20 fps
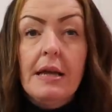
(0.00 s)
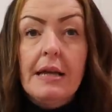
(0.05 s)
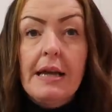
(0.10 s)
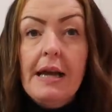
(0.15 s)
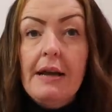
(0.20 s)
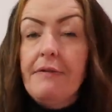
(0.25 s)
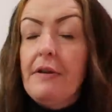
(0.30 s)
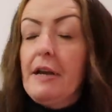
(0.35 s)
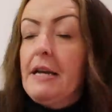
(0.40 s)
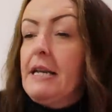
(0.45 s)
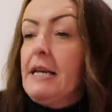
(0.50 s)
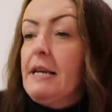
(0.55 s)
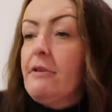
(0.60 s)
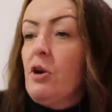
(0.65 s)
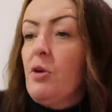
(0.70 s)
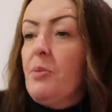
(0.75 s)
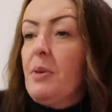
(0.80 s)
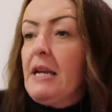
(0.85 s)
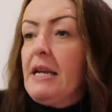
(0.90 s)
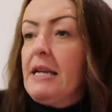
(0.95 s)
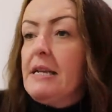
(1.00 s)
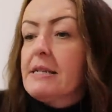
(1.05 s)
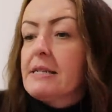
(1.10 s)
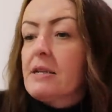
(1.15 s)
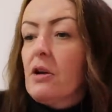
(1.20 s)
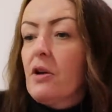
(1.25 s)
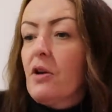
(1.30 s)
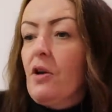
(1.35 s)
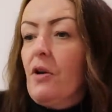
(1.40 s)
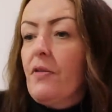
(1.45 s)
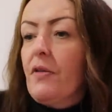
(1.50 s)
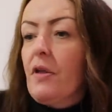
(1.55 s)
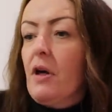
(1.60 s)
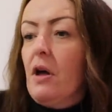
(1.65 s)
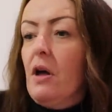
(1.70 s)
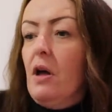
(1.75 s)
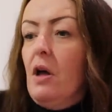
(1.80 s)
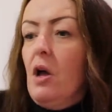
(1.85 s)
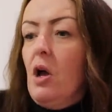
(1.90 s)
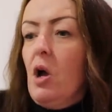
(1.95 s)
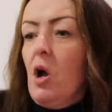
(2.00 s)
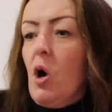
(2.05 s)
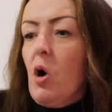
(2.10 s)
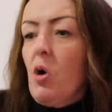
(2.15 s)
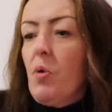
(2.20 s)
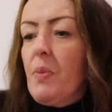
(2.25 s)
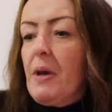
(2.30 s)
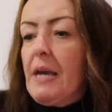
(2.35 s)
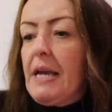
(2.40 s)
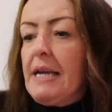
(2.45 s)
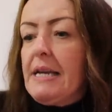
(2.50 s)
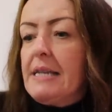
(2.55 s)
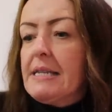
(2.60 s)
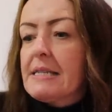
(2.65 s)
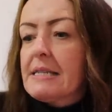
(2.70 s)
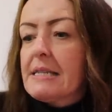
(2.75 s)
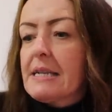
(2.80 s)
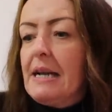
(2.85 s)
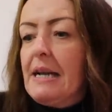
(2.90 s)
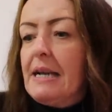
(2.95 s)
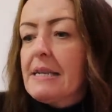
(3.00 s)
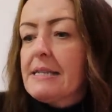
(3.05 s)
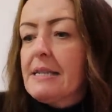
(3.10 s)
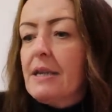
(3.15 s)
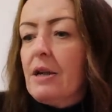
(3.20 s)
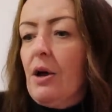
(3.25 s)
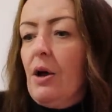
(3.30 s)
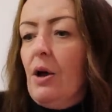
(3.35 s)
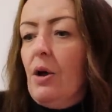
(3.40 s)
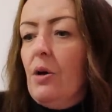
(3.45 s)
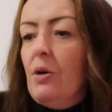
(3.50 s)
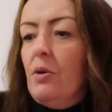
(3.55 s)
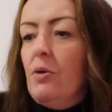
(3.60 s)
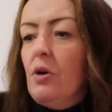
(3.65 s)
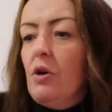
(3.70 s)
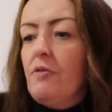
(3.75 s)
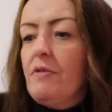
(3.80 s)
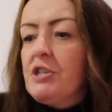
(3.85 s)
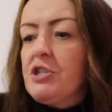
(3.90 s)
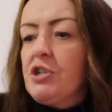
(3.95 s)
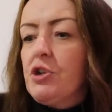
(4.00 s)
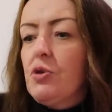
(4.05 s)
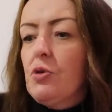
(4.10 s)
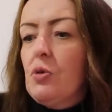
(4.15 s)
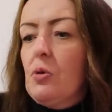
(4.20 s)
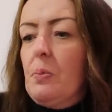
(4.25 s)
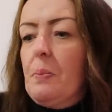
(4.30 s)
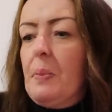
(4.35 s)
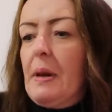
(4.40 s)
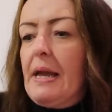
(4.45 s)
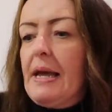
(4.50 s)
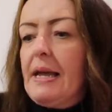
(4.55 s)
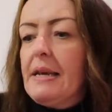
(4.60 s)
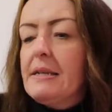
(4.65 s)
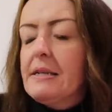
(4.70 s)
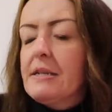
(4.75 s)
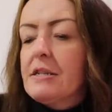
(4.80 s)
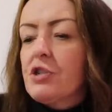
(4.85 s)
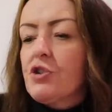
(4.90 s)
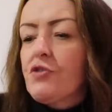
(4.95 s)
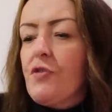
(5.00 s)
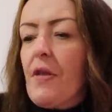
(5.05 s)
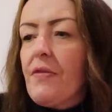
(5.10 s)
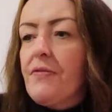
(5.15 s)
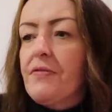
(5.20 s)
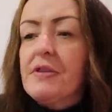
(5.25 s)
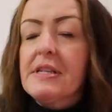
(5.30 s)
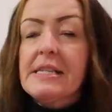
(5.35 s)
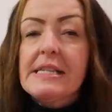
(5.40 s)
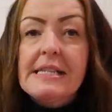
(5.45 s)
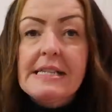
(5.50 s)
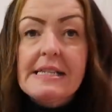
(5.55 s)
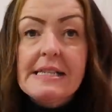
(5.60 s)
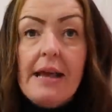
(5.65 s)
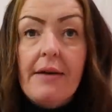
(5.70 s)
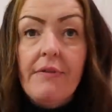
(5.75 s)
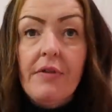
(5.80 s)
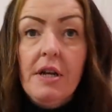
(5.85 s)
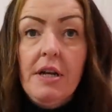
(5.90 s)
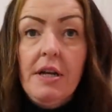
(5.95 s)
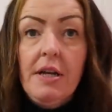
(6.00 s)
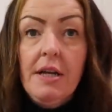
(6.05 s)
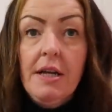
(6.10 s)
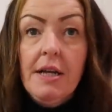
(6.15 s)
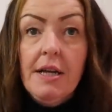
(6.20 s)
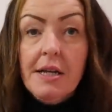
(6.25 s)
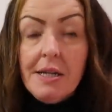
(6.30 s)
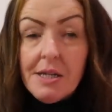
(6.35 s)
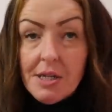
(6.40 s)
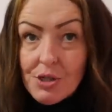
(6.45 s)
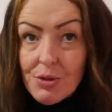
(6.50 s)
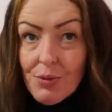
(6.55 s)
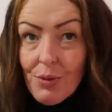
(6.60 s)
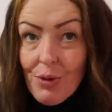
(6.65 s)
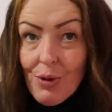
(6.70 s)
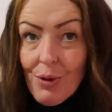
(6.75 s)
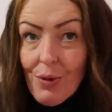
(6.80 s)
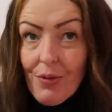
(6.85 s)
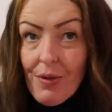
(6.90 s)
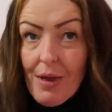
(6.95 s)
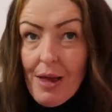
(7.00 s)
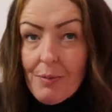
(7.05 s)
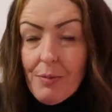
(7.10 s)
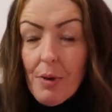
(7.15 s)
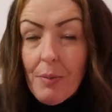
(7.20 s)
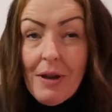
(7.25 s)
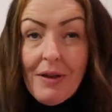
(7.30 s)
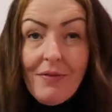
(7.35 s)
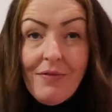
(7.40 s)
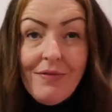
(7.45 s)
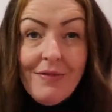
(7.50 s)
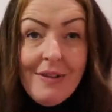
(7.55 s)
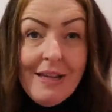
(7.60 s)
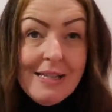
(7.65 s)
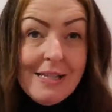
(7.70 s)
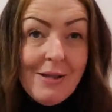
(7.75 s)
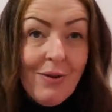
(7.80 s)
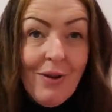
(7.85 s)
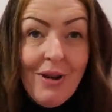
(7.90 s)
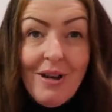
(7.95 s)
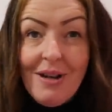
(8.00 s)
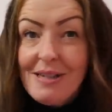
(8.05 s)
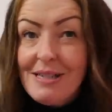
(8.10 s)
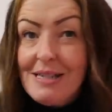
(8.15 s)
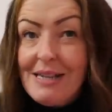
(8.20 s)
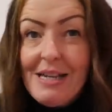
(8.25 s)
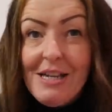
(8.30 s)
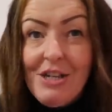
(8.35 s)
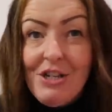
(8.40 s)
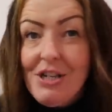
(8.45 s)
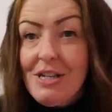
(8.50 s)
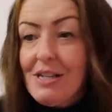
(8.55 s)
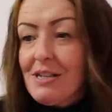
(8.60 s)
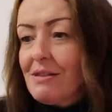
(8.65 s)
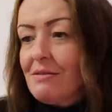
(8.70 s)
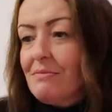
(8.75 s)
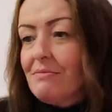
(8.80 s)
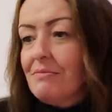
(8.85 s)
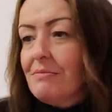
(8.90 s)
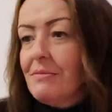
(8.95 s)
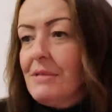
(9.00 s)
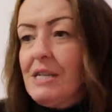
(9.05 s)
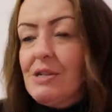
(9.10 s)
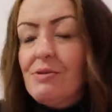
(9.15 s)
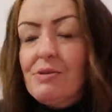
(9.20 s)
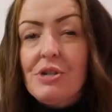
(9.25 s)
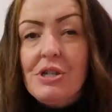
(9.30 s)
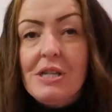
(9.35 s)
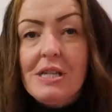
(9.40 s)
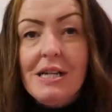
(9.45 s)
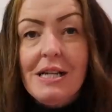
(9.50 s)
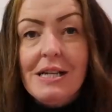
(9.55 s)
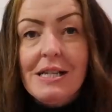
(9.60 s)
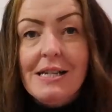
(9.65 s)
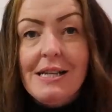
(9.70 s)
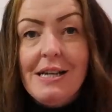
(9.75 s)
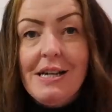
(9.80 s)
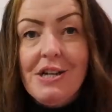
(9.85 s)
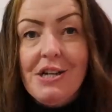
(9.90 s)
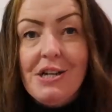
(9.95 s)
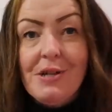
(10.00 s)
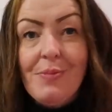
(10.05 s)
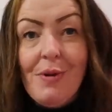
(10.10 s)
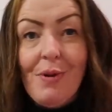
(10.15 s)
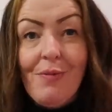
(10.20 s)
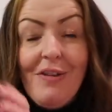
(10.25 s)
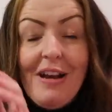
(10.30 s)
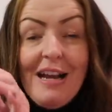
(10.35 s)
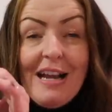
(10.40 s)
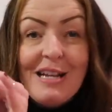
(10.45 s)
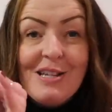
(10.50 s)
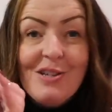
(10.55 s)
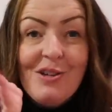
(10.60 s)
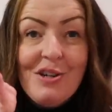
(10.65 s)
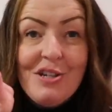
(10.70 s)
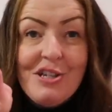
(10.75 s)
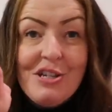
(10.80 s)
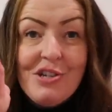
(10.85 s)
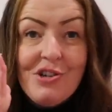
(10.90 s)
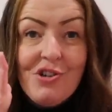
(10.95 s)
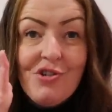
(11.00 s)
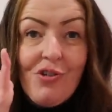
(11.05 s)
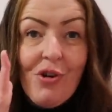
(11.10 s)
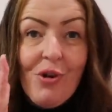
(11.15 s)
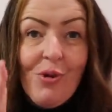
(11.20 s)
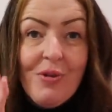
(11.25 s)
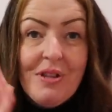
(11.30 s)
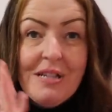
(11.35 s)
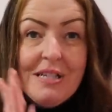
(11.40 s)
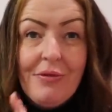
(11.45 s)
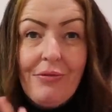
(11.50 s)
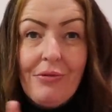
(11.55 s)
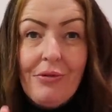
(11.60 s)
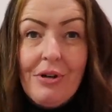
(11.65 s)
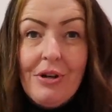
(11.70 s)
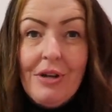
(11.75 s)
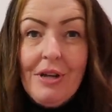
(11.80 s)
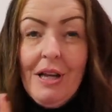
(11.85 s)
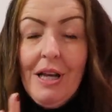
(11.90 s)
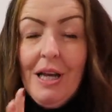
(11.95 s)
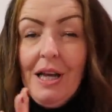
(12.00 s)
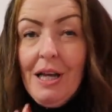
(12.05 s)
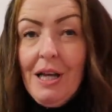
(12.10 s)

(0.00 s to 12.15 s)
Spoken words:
Cafe Nero beans. I got the whole beans, Classico, Original, Blend, Strength 7. So I got them. I mean, these will last ages. These will just last ages. But I'm really excited to try all the different